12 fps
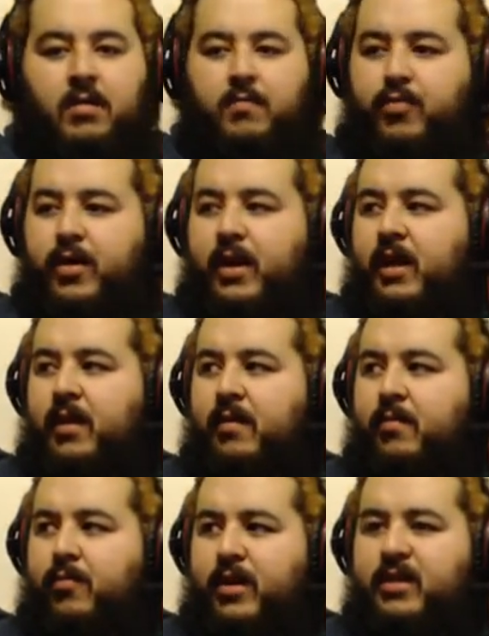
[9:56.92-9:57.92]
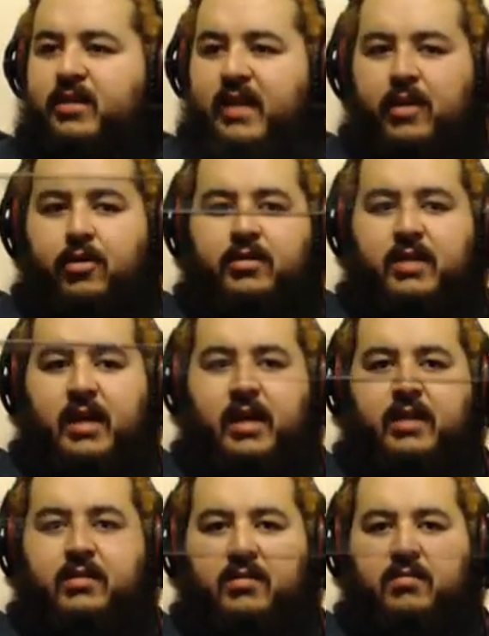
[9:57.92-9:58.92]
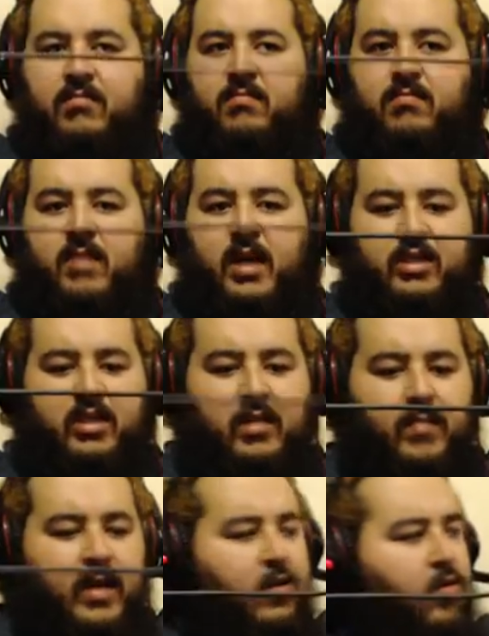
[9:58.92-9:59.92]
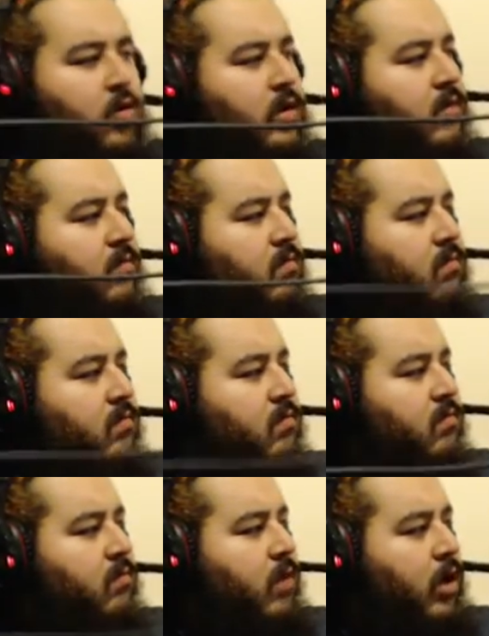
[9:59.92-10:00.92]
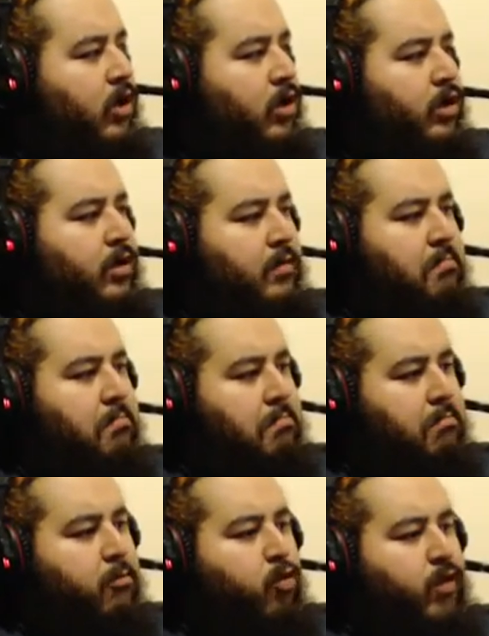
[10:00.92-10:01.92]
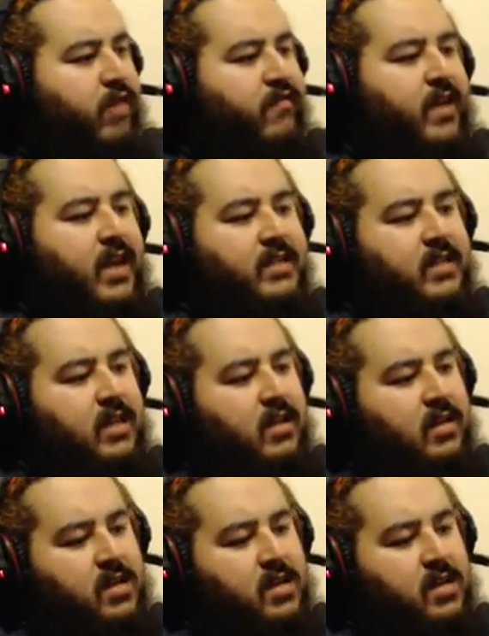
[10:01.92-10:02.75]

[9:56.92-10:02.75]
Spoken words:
Pretty standard size HDMI cord. A good 3 feet, I say.